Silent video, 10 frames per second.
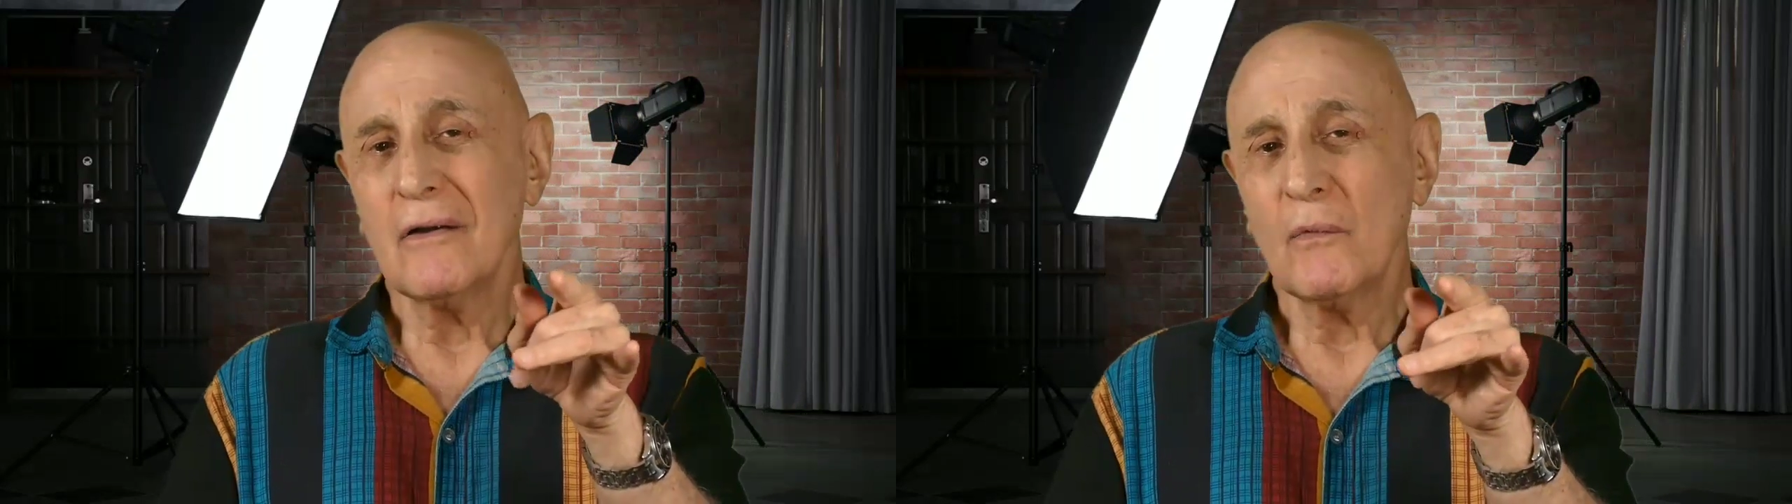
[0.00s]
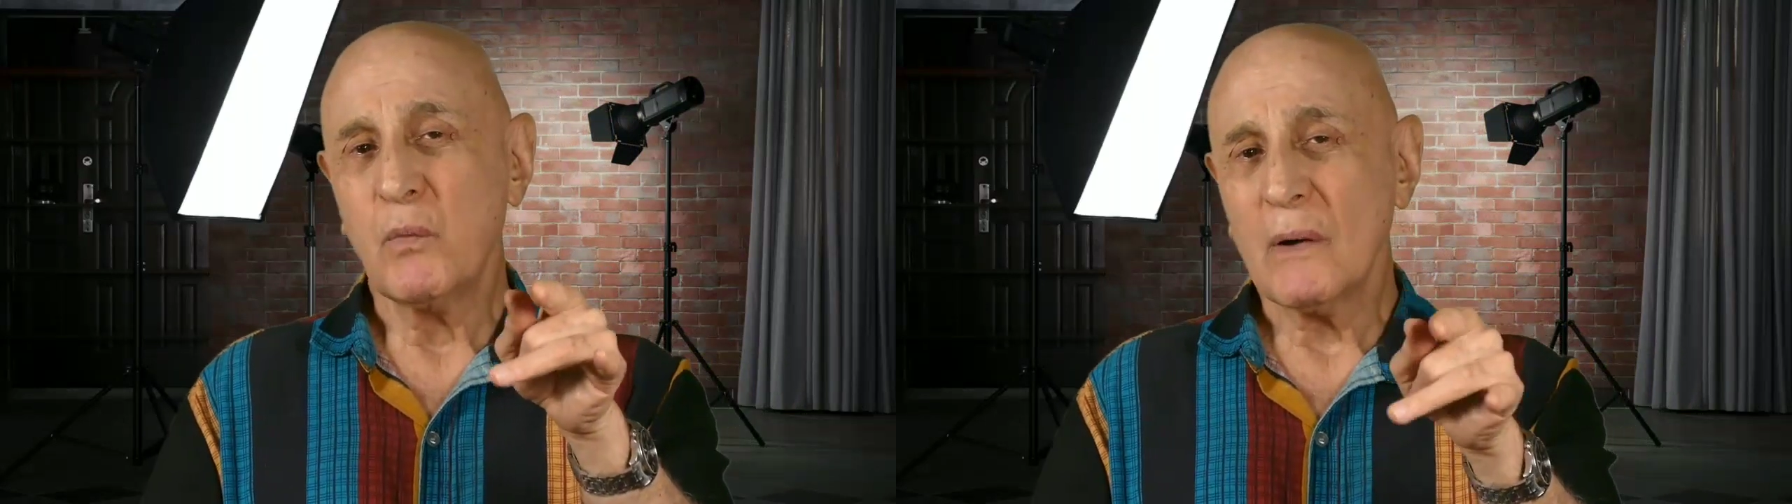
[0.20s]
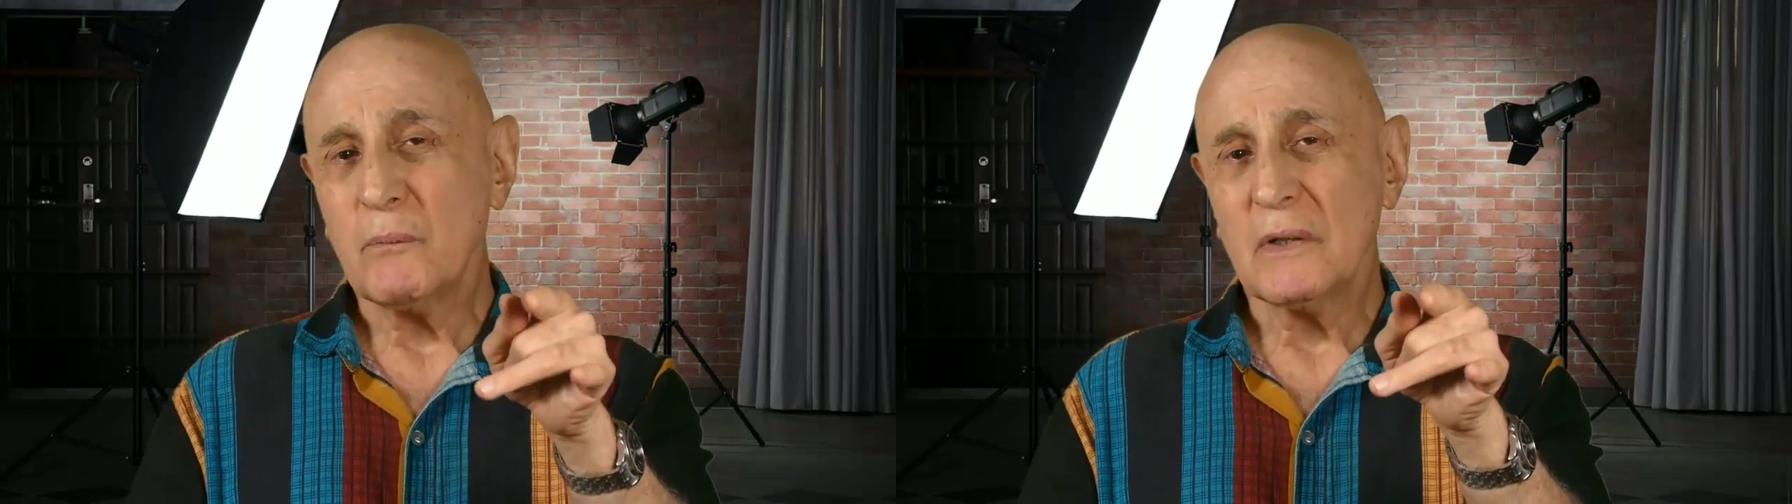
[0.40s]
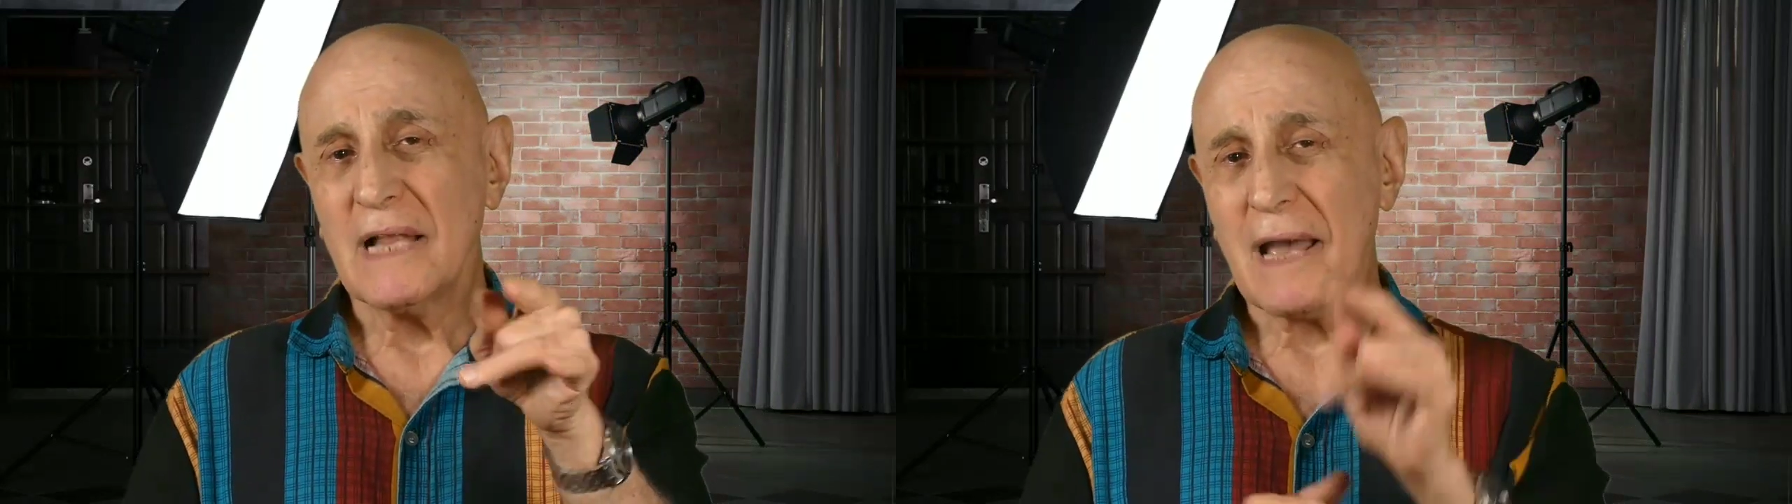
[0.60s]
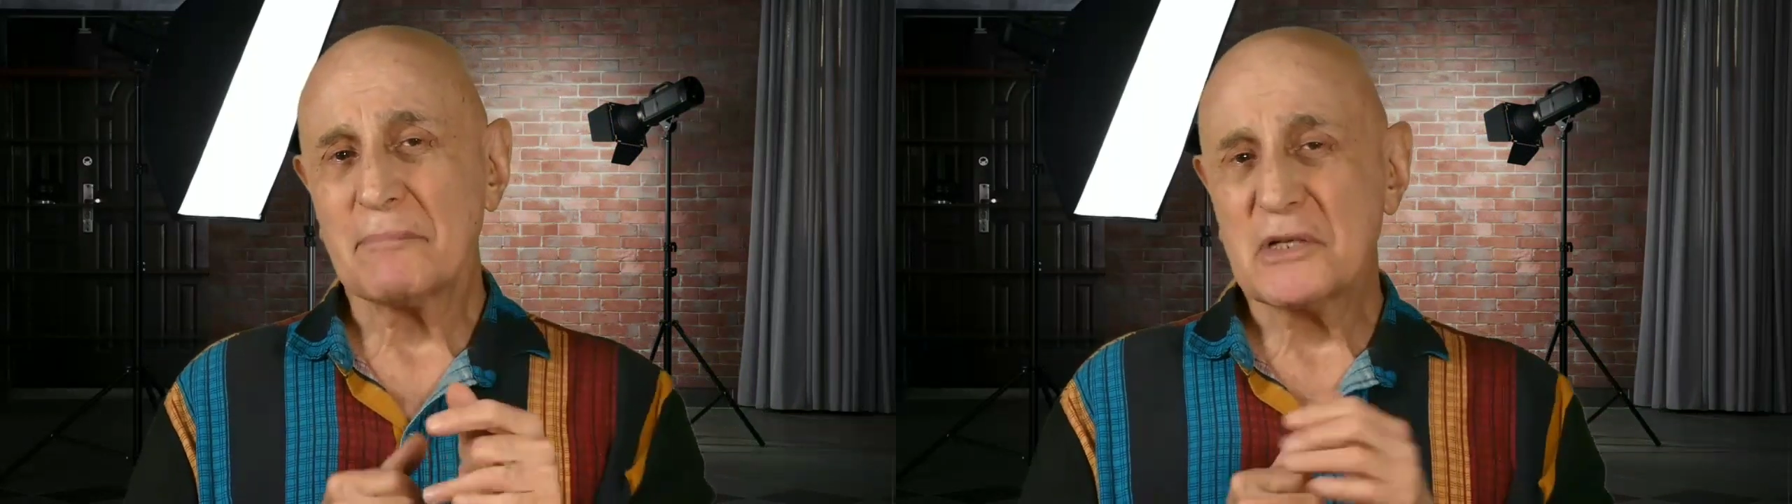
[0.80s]
What will
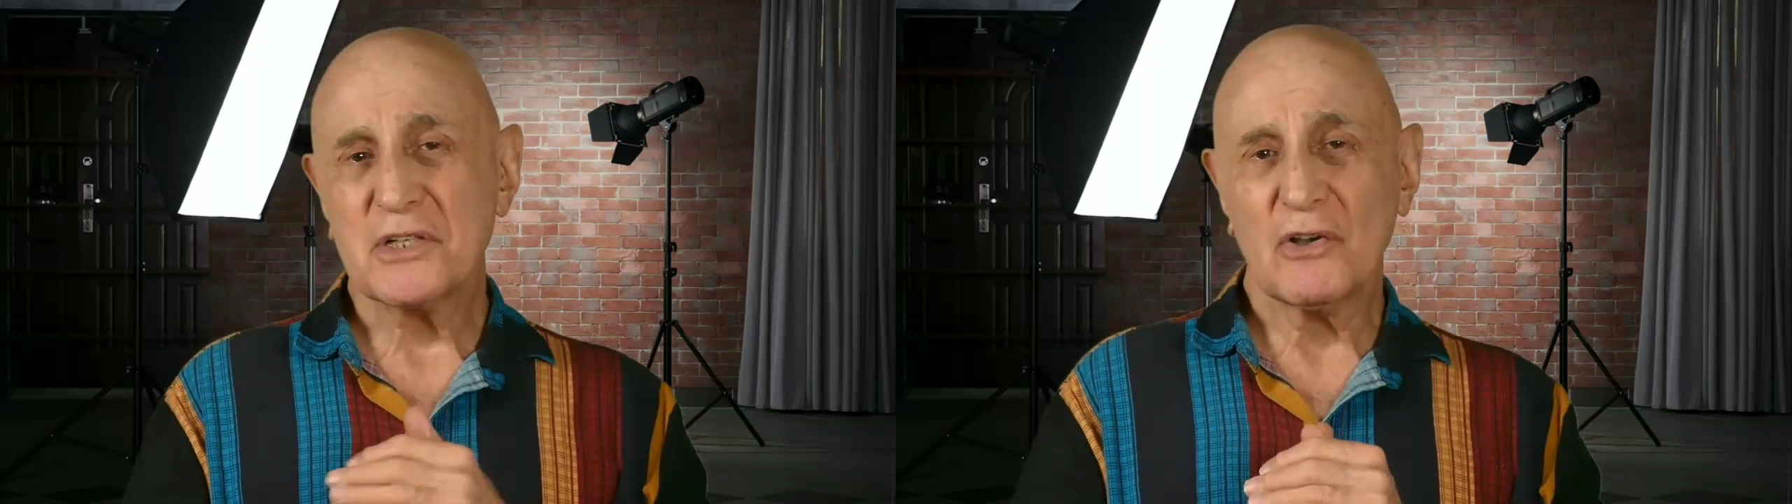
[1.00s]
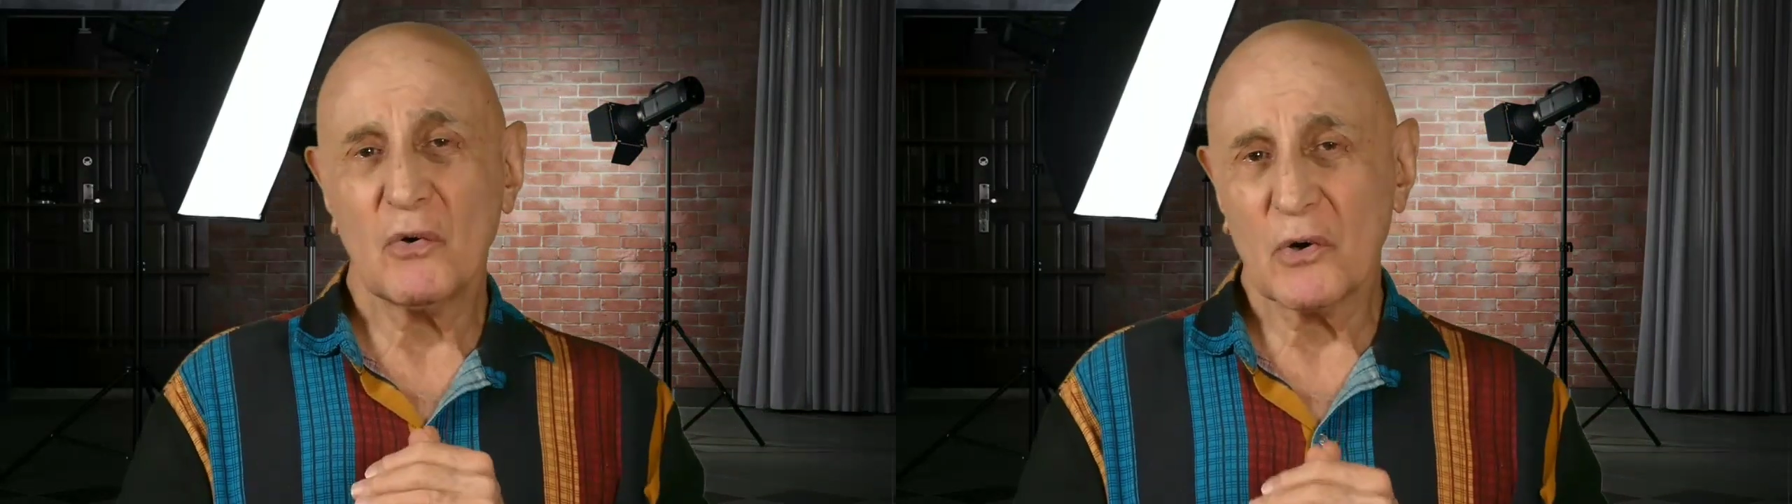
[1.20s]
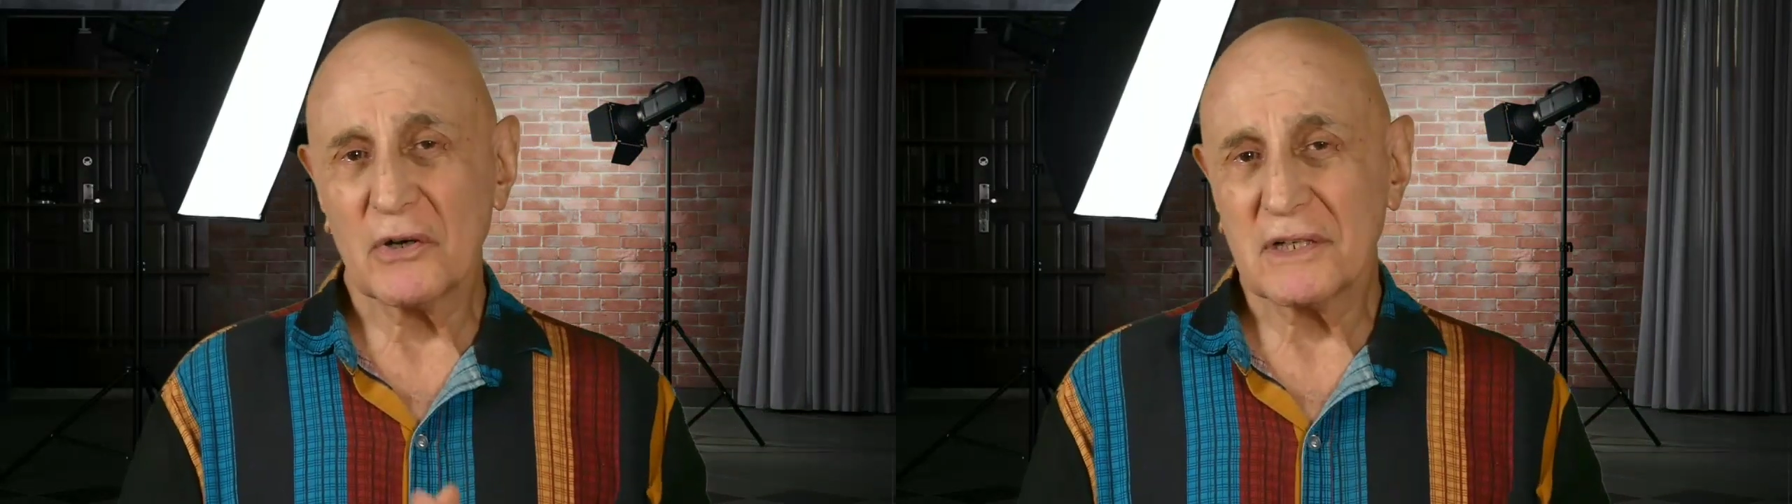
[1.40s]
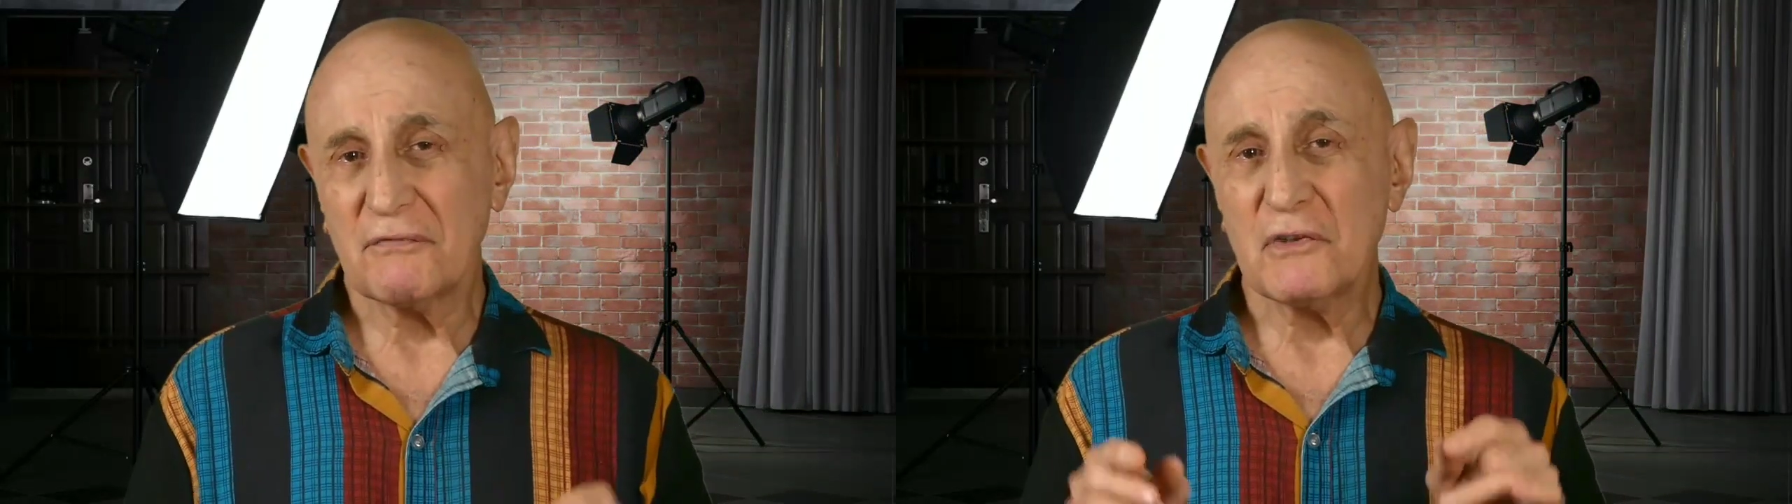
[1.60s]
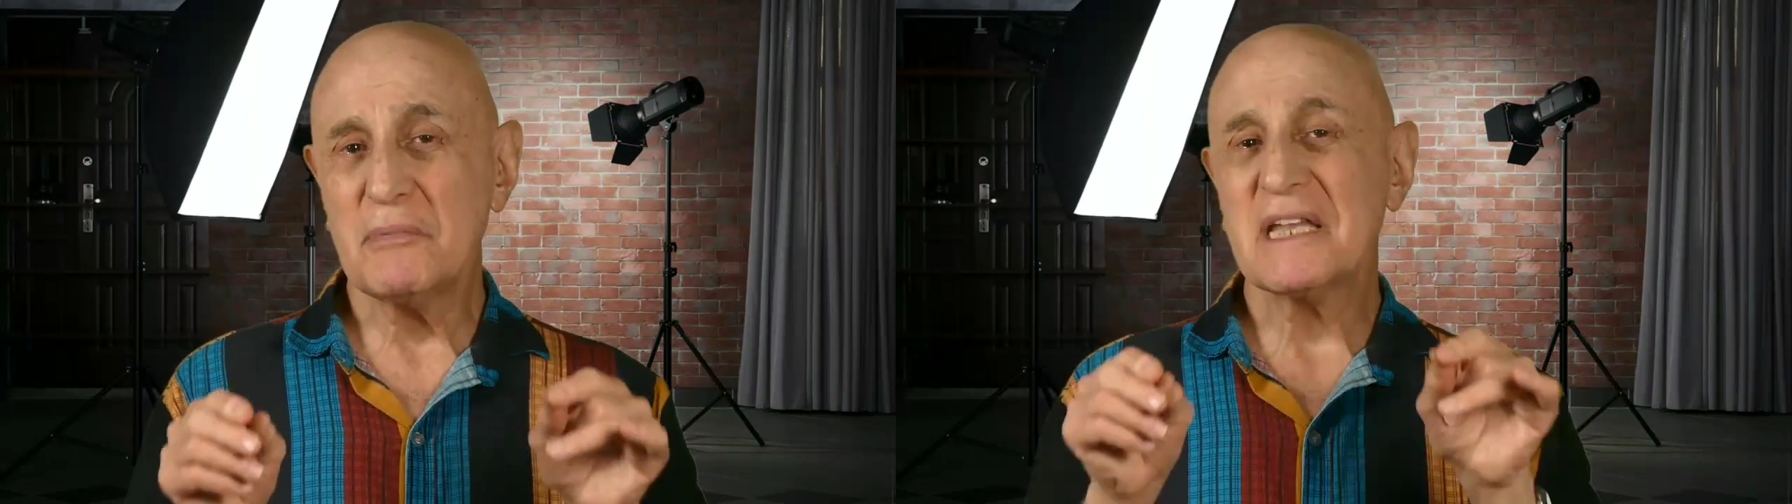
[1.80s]
happen to your work
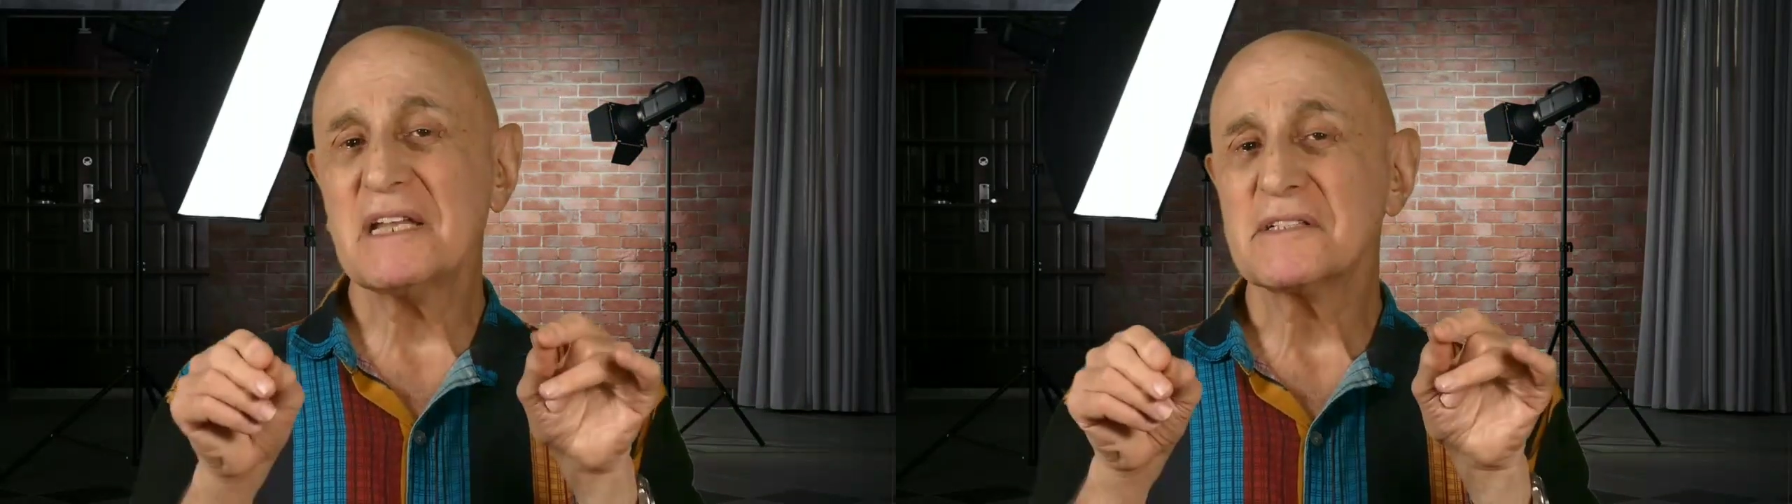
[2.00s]
if you begin